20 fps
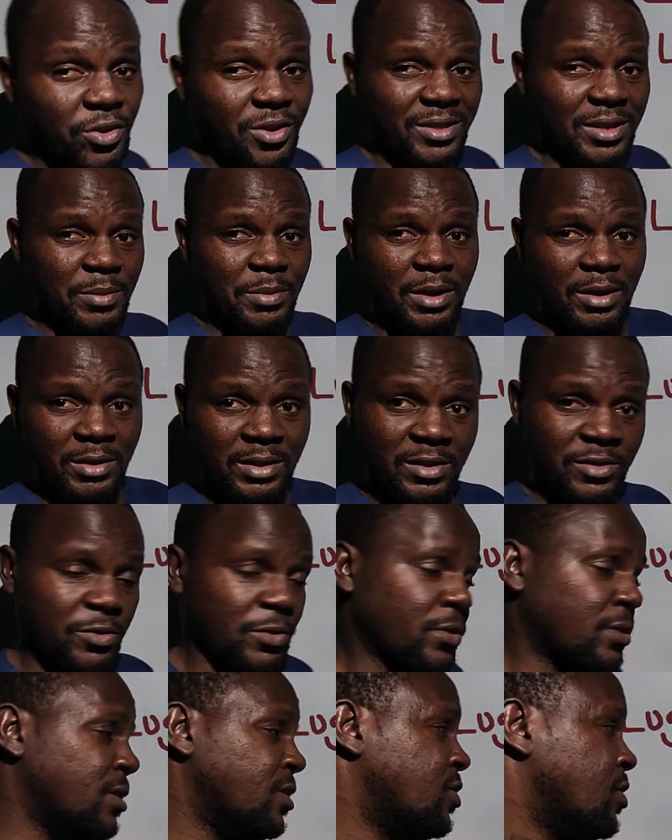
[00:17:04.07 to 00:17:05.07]
talked about this
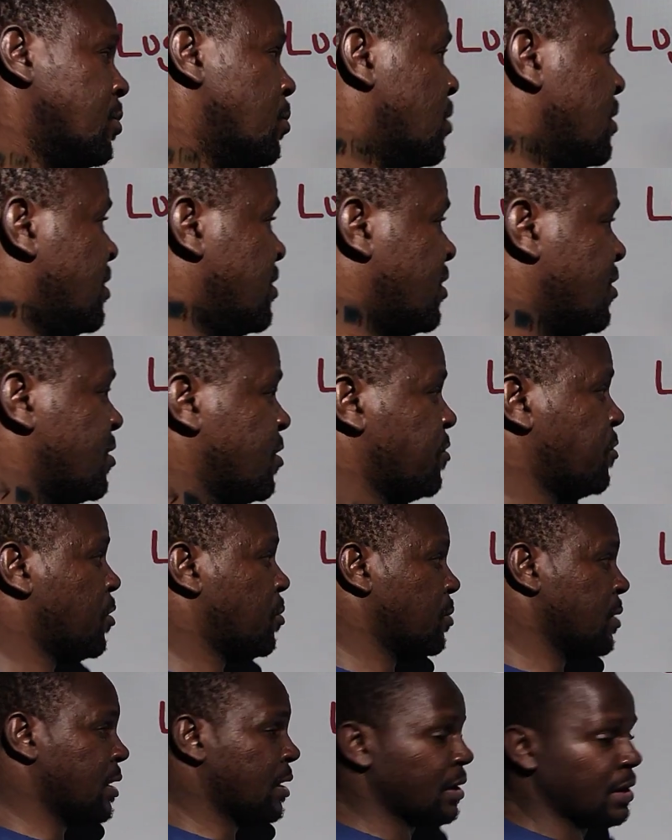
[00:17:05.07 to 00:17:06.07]
condition, but this is the
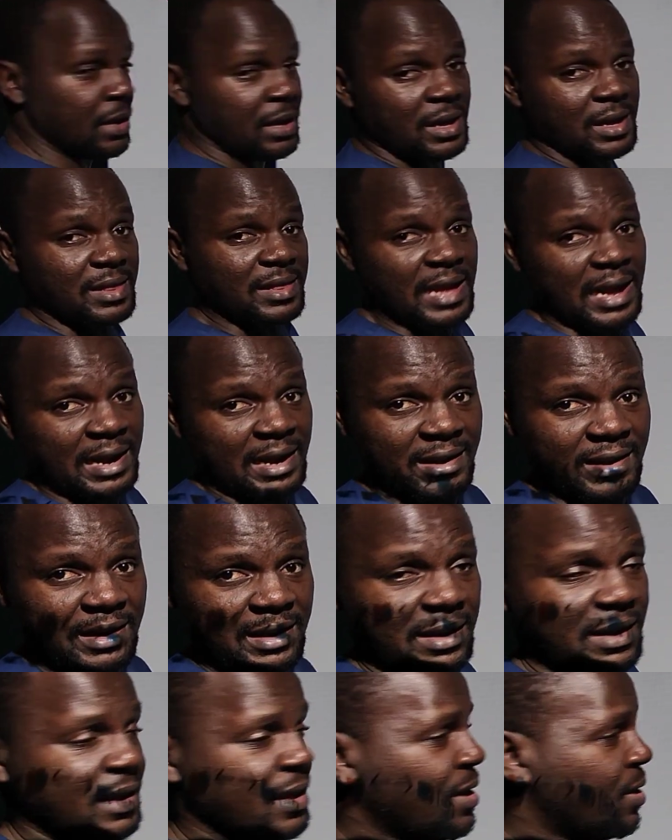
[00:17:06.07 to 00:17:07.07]
formula
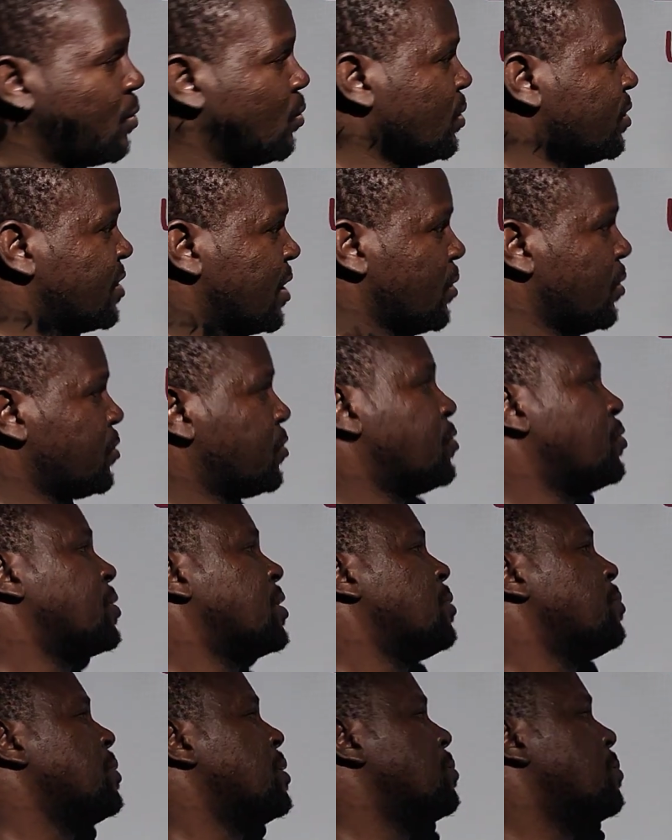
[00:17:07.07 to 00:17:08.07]
directly, which I want you to
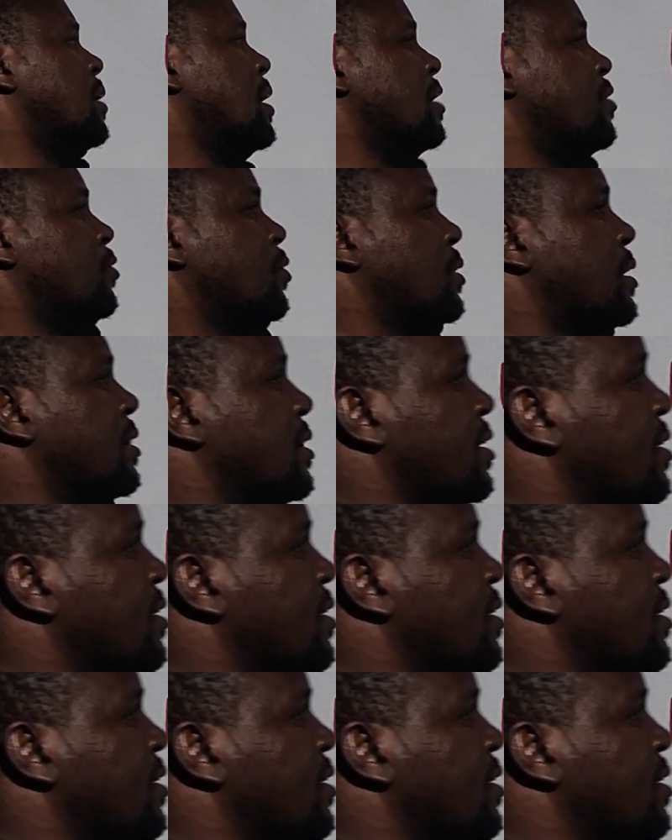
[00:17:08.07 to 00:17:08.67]
keep in mind. So in